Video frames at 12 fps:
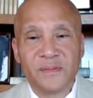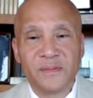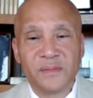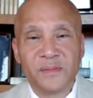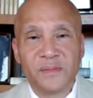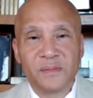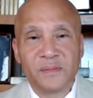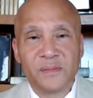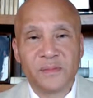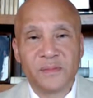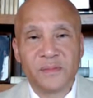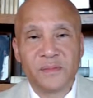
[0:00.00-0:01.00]

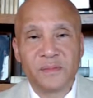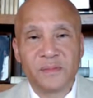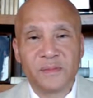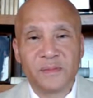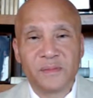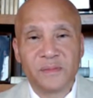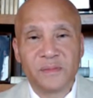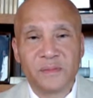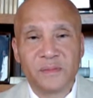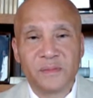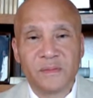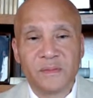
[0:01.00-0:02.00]

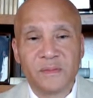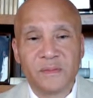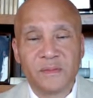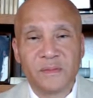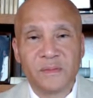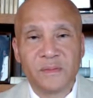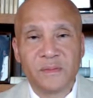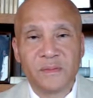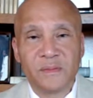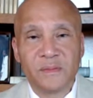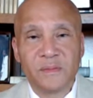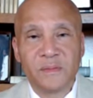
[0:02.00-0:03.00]

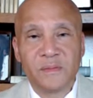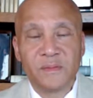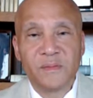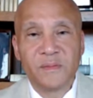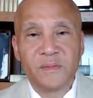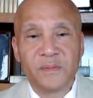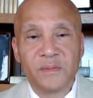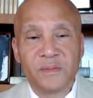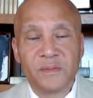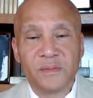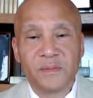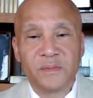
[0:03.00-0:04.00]

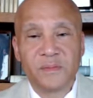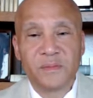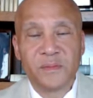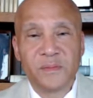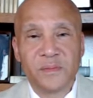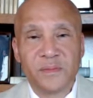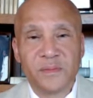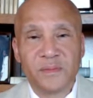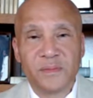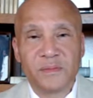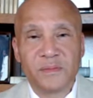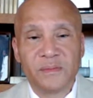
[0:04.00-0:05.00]

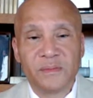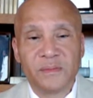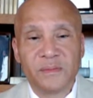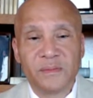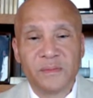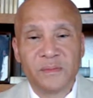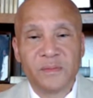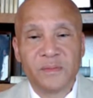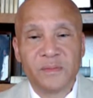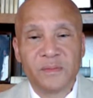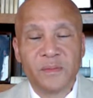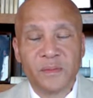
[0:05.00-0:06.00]

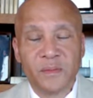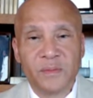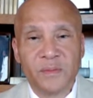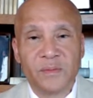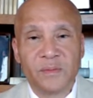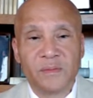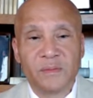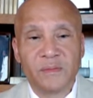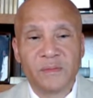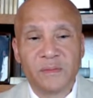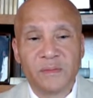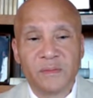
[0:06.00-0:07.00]

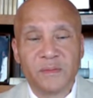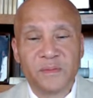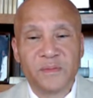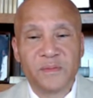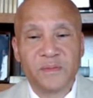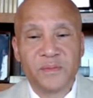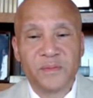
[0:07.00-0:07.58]
The person shown says nothing.